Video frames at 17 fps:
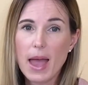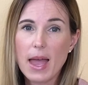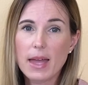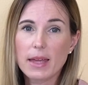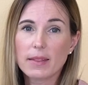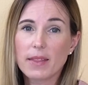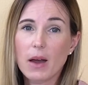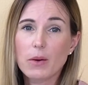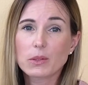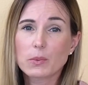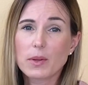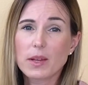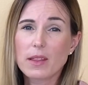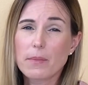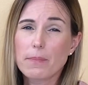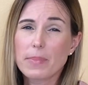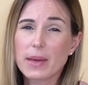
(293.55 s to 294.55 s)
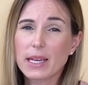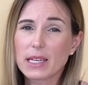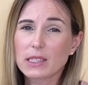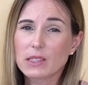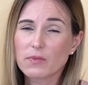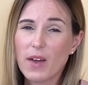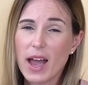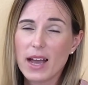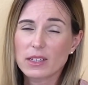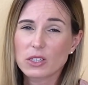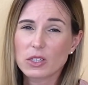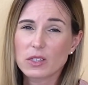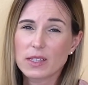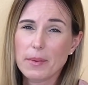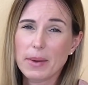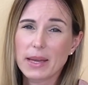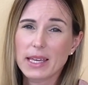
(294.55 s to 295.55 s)
And that was one of the biggest
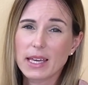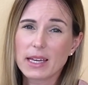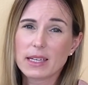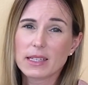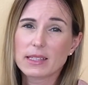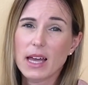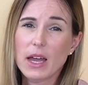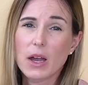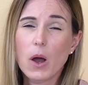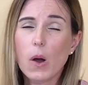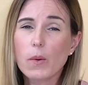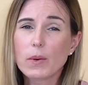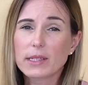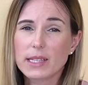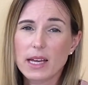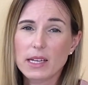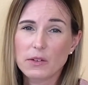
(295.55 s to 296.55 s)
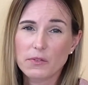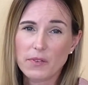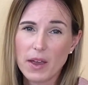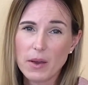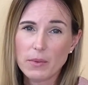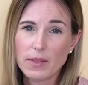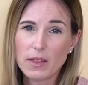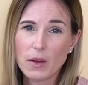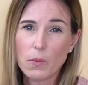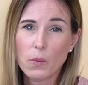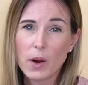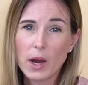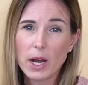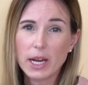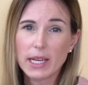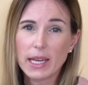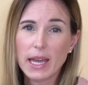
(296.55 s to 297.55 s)
factors that my kids, I always had to fight with them
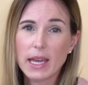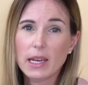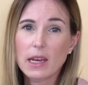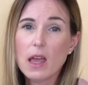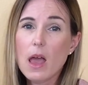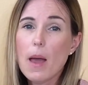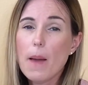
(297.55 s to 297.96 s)
wearing it